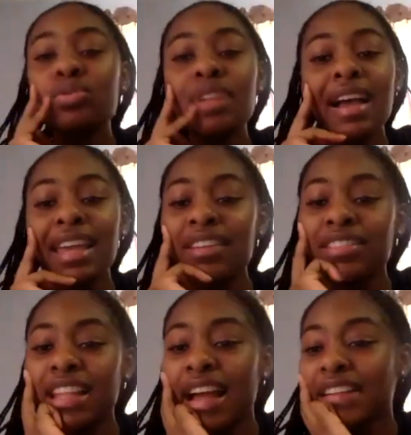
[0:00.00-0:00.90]
Do
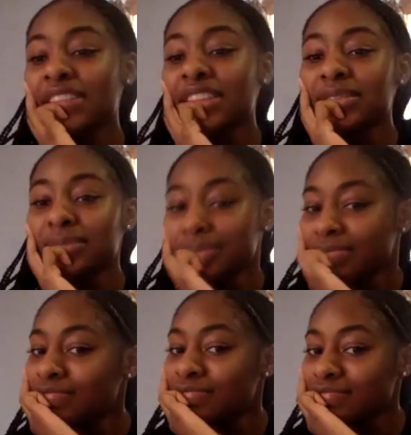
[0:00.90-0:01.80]
not get a relaxer.
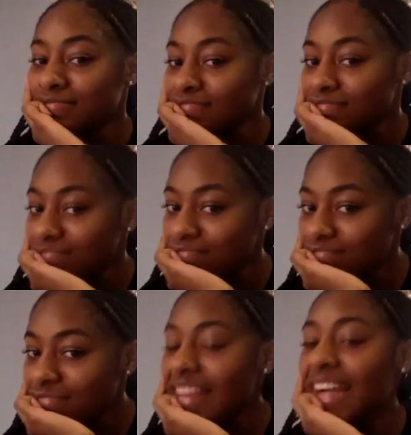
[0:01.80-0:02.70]

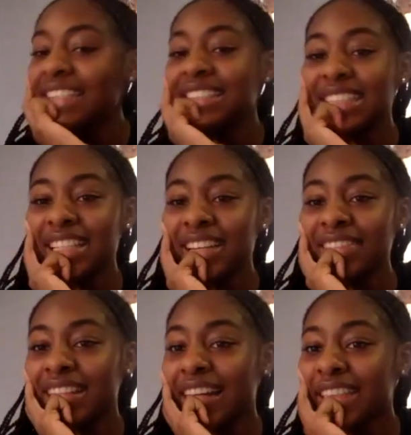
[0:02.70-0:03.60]
I
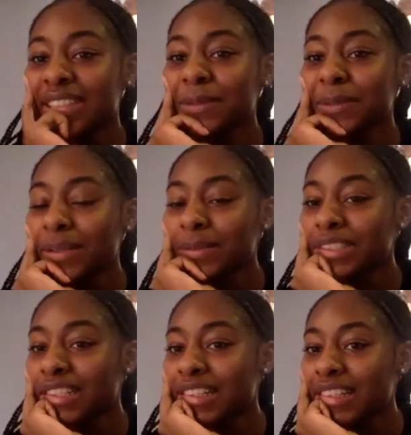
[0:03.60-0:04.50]
did get a relaxer
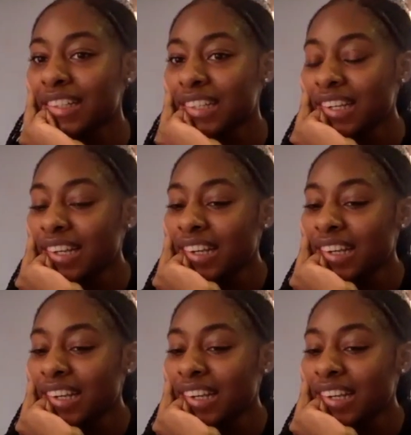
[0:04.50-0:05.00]
when I was younger.